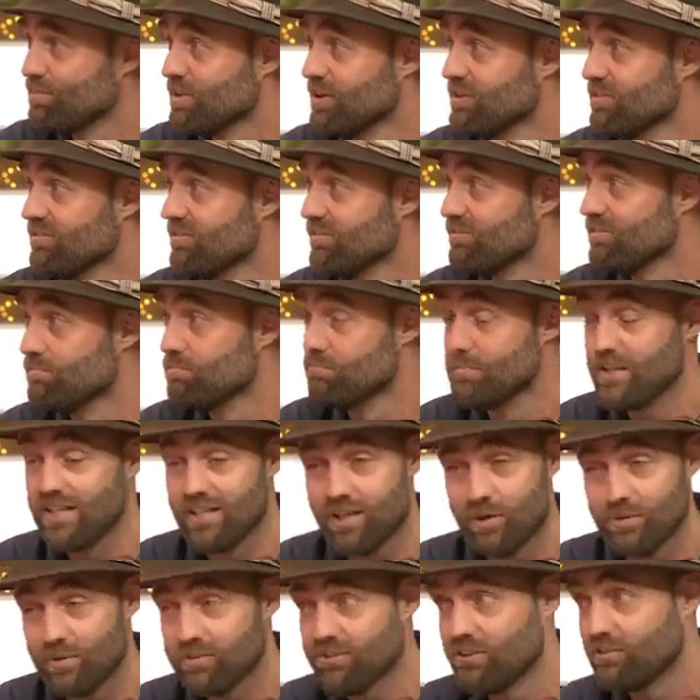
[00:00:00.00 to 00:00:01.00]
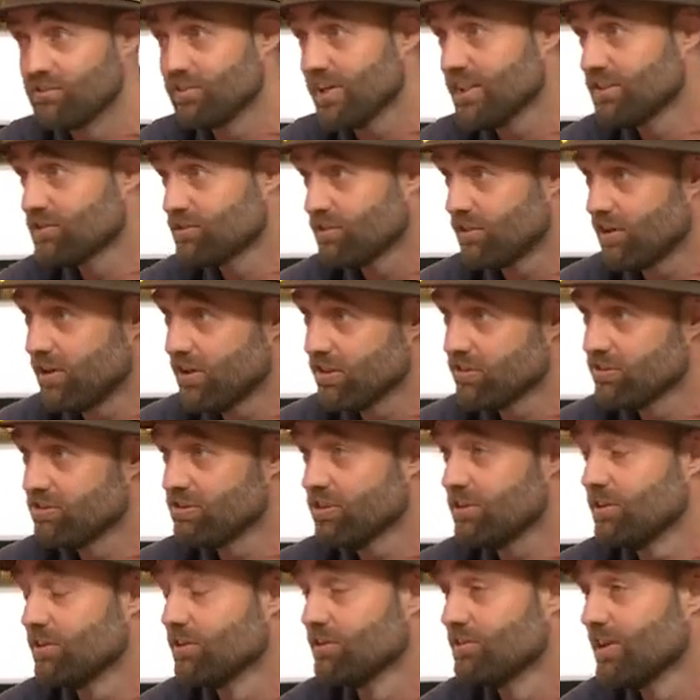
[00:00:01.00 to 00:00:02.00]
I've been meeting up with the Red
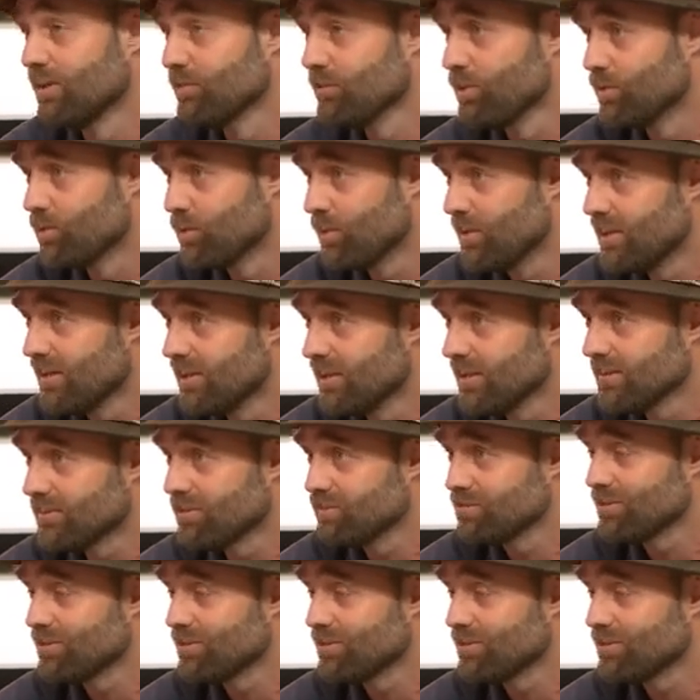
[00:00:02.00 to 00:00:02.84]
Cross all around the world